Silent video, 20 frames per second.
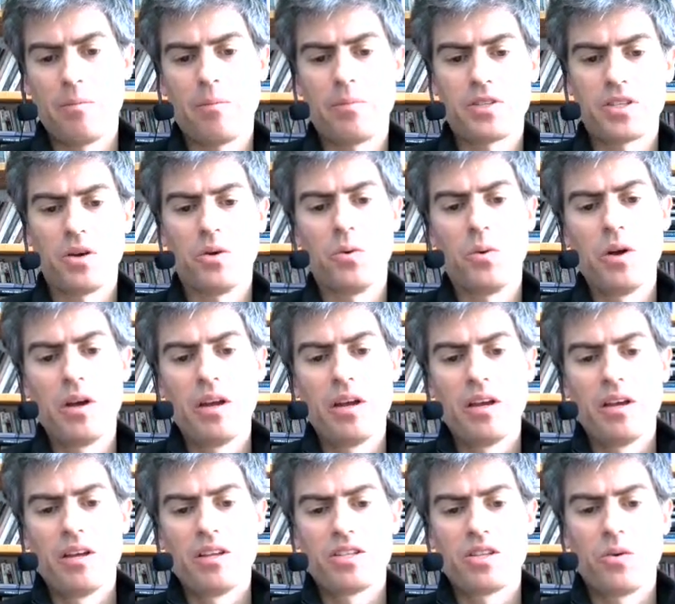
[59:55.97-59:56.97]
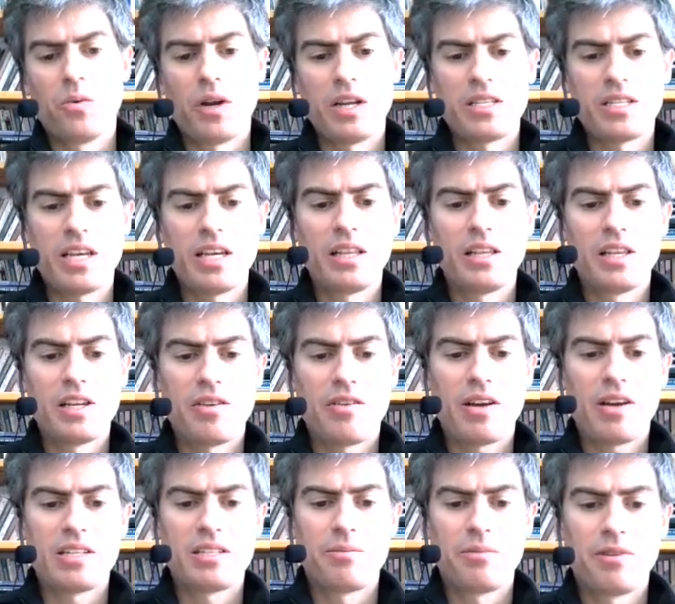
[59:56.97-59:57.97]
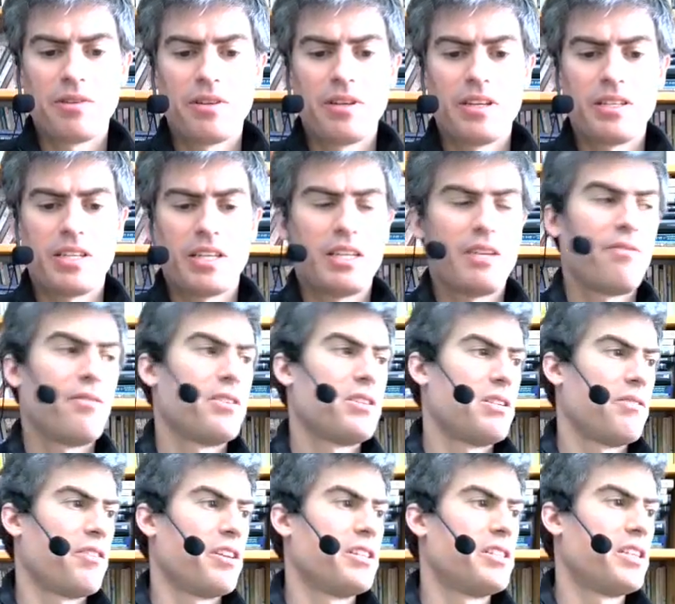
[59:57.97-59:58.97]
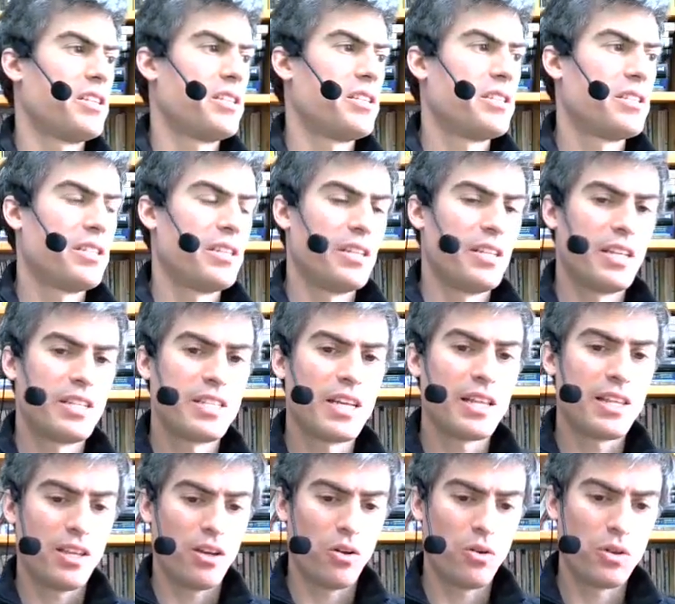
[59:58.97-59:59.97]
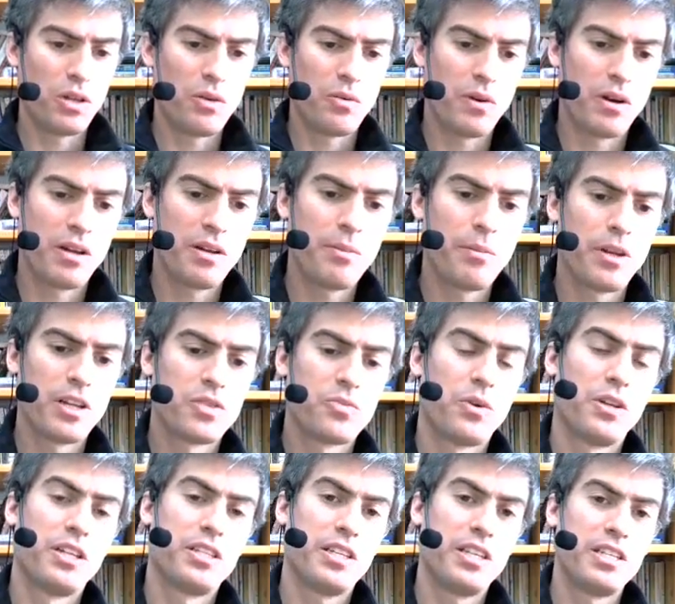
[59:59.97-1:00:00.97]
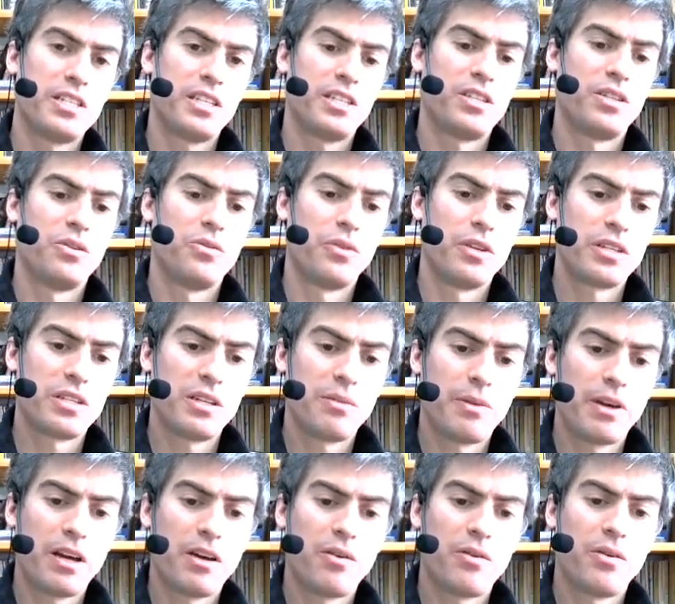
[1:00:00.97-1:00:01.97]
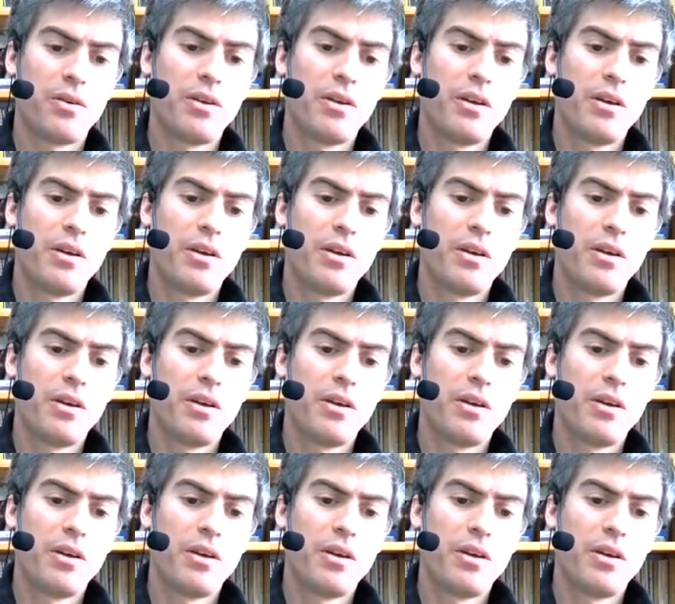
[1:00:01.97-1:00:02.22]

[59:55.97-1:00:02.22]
So when I say linearizability is a definition of consistency, it's not the only one, but it's one that's easy to reason about,